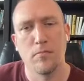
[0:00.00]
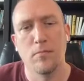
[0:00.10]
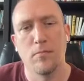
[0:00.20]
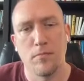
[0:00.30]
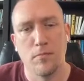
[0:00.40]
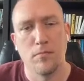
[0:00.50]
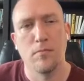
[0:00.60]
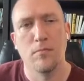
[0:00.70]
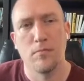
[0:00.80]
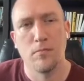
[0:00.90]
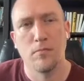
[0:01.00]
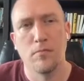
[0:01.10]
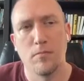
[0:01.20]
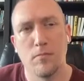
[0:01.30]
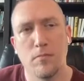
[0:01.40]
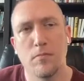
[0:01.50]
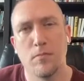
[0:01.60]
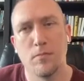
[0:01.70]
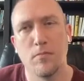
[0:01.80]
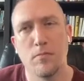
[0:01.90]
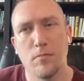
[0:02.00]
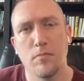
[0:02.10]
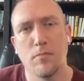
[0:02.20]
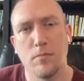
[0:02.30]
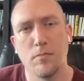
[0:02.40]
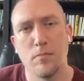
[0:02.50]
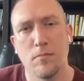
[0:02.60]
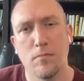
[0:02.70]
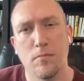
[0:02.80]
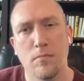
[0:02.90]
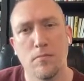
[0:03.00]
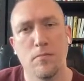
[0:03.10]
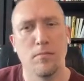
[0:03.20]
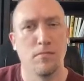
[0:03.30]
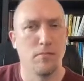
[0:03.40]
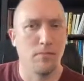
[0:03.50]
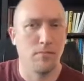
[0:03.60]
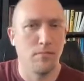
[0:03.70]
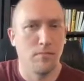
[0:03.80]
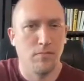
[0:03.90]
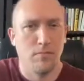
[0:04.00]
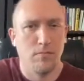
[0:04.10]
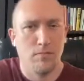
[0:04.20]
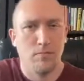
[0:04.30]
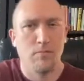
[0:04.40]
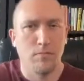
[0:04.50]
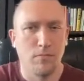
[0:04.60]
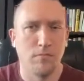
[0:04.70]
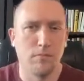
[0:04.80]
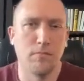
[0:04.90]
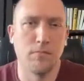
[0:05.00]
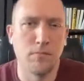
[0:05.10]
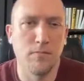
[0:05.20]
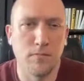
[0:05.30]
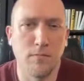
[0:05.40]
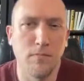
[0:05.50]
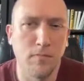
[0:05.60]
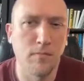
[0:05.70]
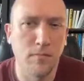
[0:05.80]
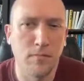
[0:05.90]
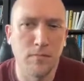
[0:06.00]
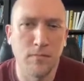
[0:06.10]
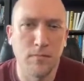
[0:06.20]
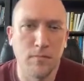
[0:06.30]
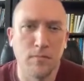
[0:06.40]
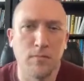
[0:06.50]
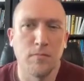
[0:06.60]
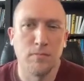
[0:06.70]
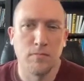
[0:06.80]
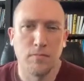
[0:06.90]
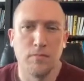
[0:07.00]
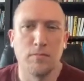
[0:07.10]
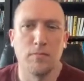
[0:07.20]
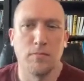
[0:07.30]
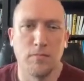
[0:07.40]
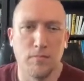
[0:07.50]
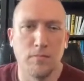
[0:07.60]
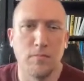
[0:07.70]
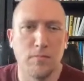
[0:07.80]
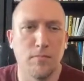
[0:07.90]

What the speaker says: (silent)